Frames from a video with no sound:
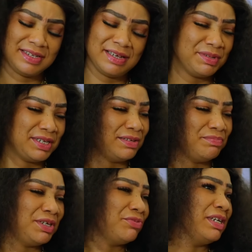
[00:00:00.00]
I mean, a
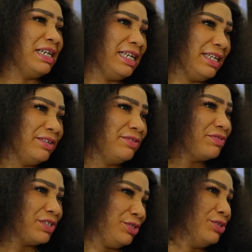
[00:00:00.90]
bit
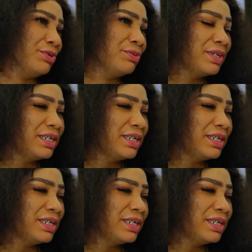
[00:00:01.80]
relieved, you know.